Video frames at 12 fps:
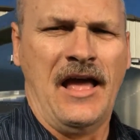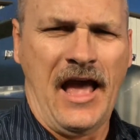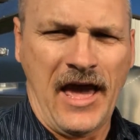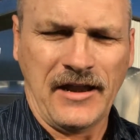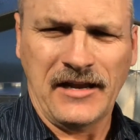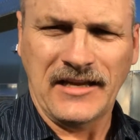
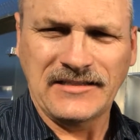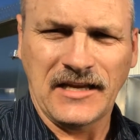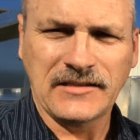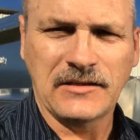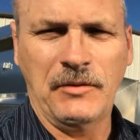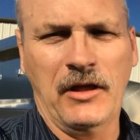added
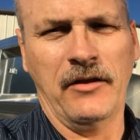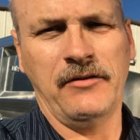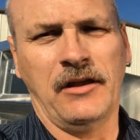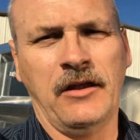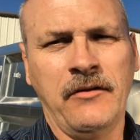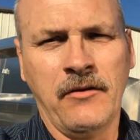
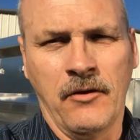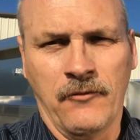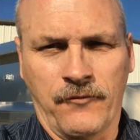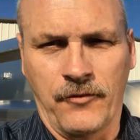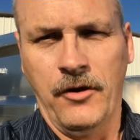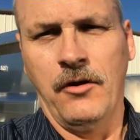accessibility
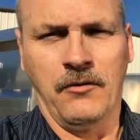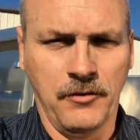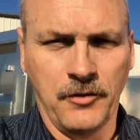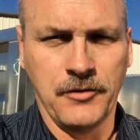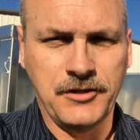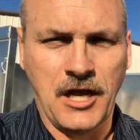for you on
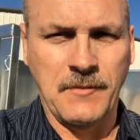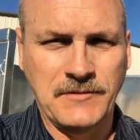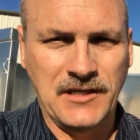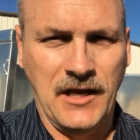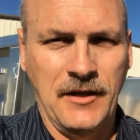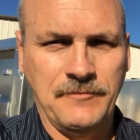your job
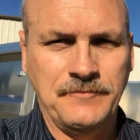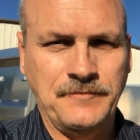site.